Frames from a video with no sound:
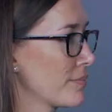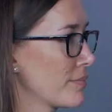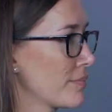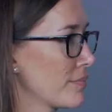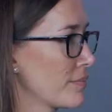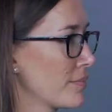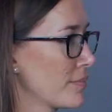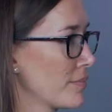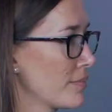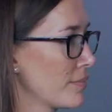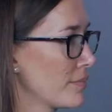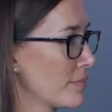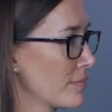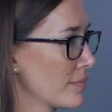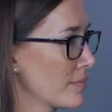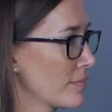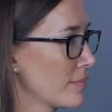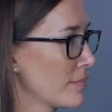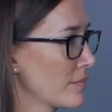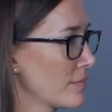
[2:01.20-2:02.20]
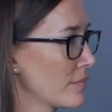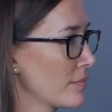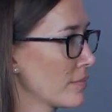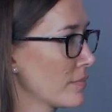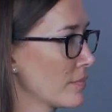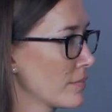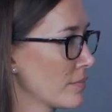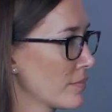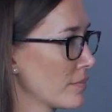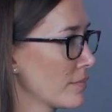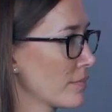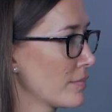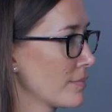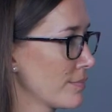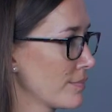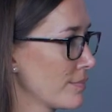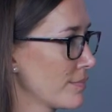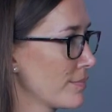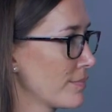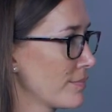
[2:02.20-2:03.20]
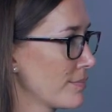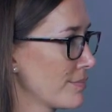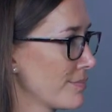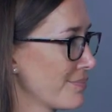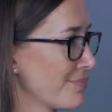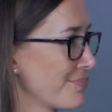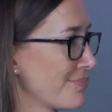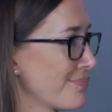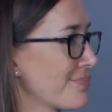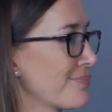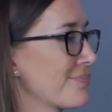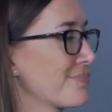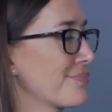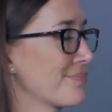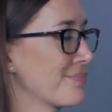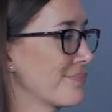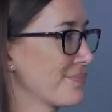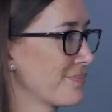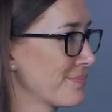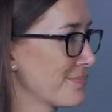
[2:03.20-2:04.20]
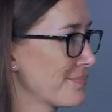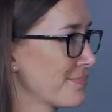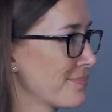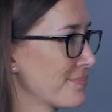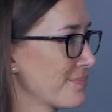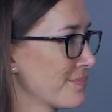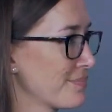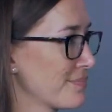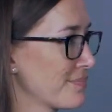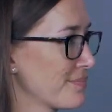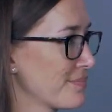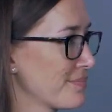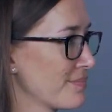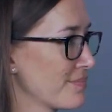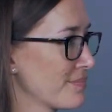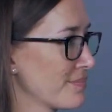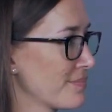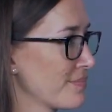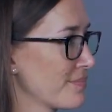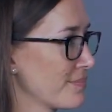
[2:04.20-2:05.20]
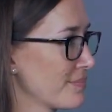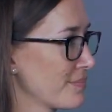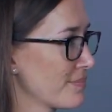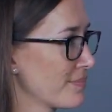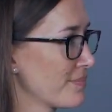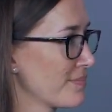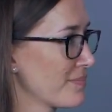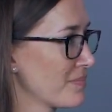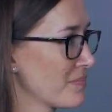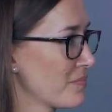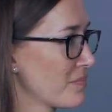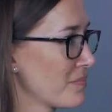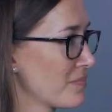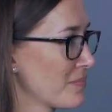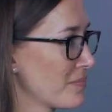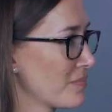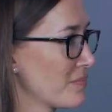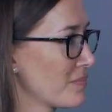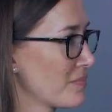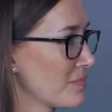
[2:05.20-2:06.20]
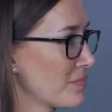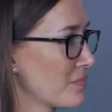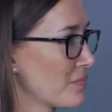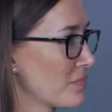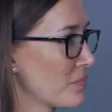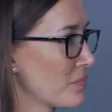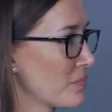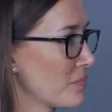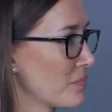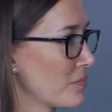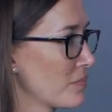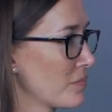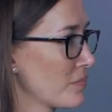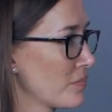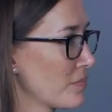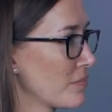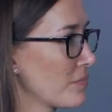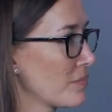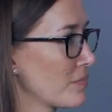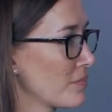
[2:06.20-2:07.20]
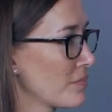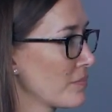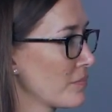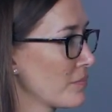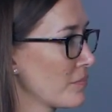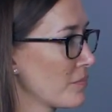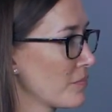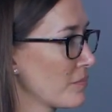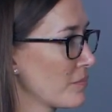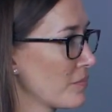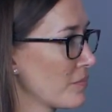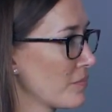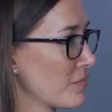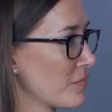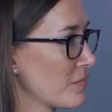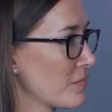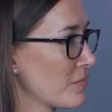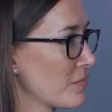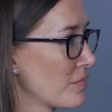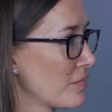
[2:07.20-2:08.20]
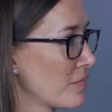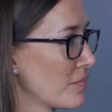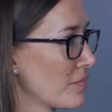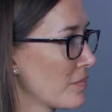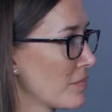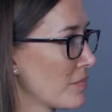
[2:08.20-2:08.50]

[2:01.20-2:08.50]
The person shown says nothing.